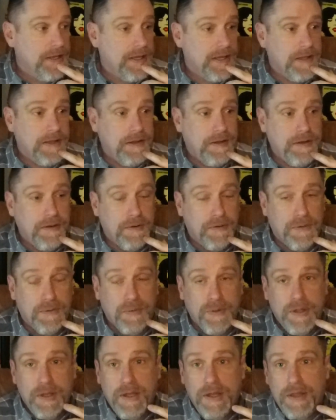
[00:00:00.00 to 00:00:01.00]
and, you
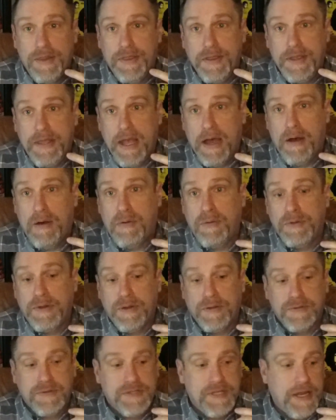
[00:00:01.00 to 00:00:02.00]
know, the y'all
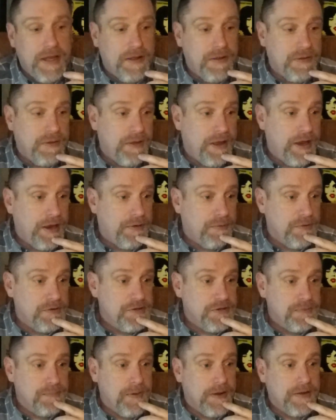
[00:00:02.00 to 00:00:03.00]
don't sound like
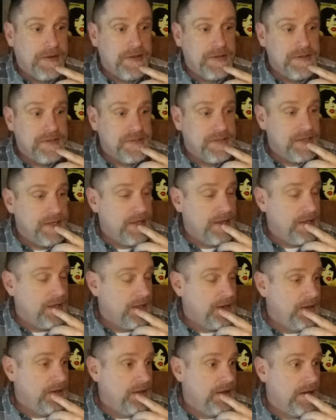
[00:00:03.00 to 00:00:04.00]
Richard Bacchus
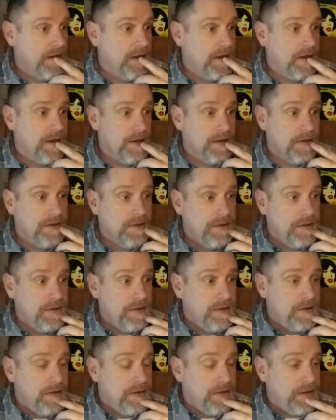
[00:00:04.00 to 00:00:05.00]
and uh,
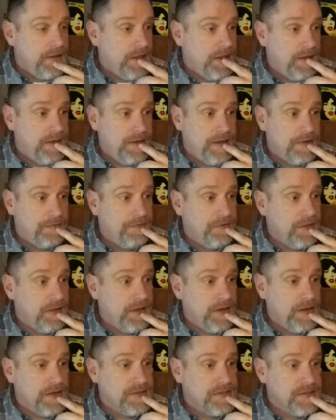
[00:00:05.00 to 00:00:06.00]
he
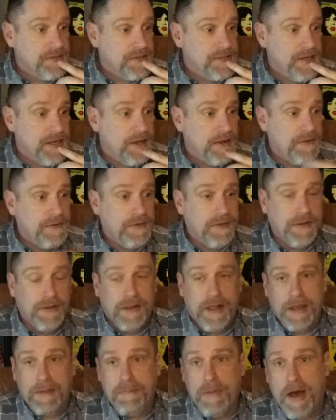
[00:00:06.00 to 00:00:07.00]
definitely doesn't sound
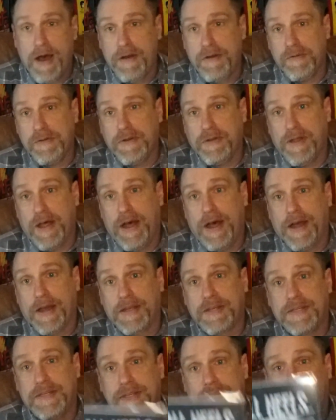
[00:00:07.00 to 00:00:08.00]
like
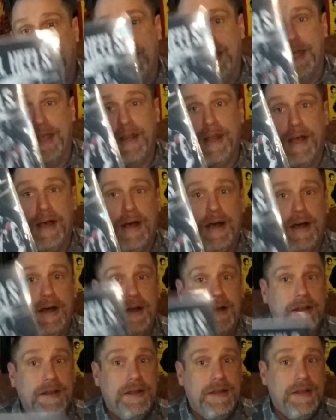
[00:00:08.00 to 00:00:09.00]
MonoDelux and,
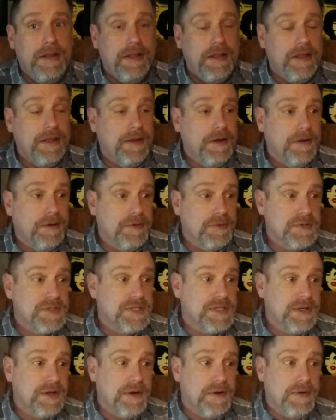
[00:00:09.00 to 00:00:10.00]
uh, you know,
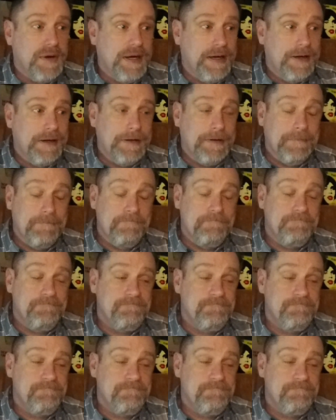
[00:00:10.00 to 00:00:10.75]
so, um,